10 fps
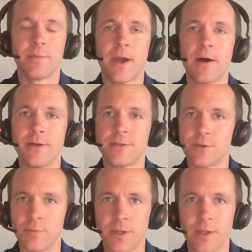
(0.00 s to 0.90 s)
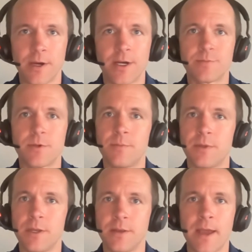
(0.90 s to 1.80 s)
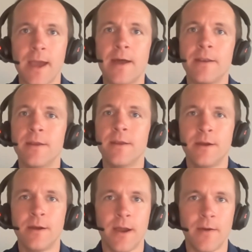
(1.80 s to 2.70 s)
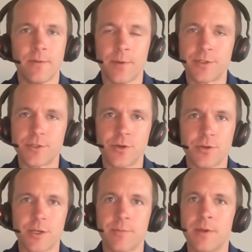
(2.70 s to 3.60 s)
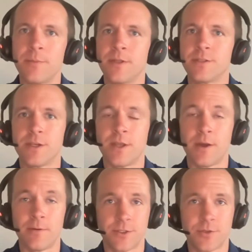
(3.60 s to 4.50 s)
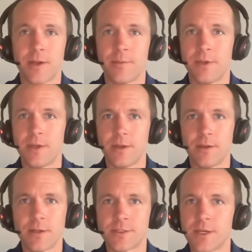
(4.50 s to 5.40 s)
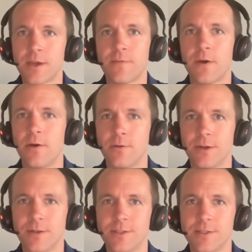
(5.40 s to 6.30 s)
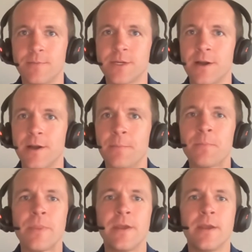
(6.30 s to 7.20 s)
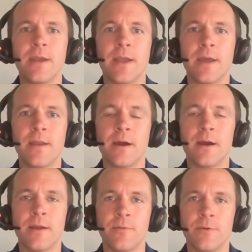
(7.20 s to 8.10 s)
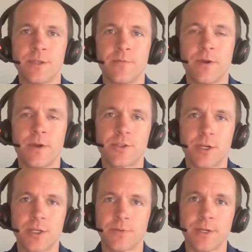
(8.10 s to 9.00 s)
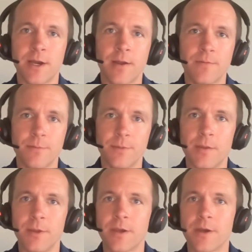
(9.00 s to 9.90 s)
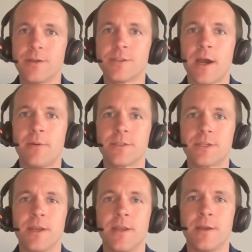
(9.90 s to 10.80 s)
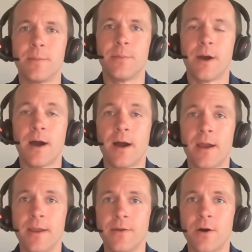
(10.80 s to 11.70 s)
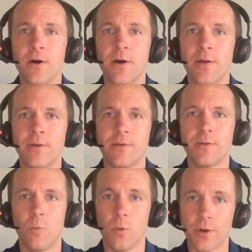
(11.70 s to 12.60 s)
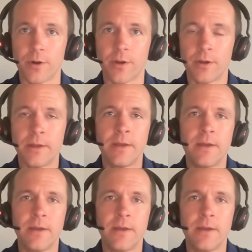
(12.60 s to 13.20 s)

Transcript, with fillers: to balance being a husband, being a dad. I have a bunch of church commitments, and I was trying to be a CFO at the same time. And it was a very stressful time for me because I was getting behind on work